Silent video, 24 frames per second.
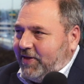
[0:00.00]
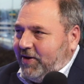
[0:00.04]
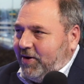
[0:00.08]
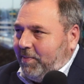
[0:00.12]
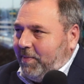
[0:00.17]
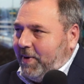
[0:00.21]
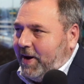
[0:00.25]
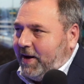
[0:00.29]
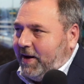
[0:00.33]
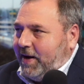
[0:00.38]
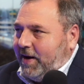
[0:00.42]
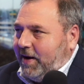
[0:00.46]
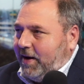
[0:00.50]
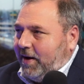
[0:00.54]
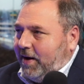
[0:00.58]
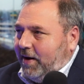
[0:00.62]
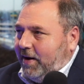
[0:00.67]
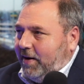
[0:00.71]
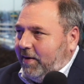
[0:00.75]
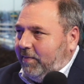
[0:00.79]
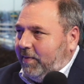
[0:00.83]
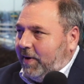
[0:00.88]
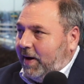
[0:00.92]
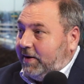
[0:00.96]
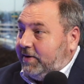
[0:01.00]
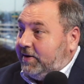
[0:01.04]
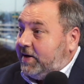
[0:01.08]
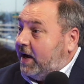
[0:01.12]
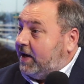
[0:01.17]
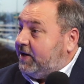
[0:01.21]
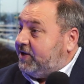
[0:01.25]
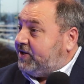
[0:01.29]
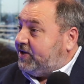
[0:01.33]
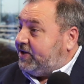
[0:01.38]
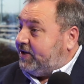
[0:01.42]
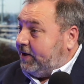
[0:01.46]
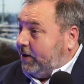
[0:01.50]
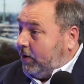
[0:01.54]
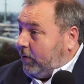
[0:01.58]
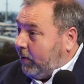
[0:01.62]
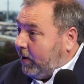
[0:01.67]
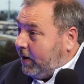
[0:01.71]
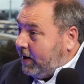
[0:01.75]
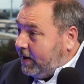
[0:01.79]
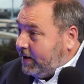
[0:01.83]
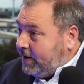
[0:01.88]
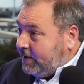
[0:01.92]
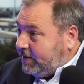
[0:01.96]
they're making a
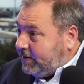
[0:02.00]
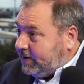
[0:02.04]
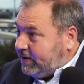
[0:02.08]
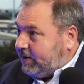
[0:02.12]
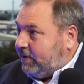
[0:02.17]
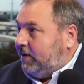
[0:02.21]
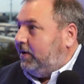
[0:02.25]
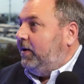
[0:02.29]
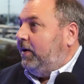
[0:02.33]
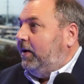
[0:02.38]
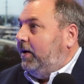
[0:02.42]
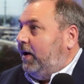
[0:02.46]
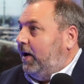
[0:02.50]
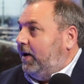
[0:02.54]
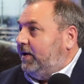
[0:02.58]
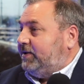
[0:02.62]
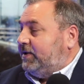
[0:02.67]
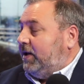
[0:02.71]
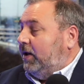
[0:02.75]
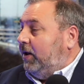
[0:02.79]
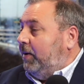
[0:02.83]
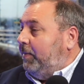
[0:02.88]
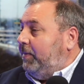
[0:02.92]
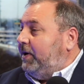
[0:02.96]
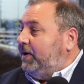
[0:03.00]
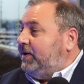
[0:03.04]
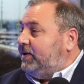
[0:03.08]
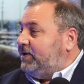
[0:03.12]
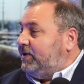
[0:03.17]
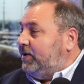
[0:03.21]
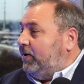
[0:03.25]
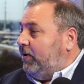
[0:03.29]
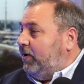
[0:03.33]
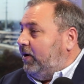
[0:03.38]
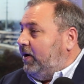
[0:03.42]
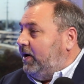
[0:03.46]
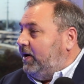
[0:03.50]
series. It's a limited series.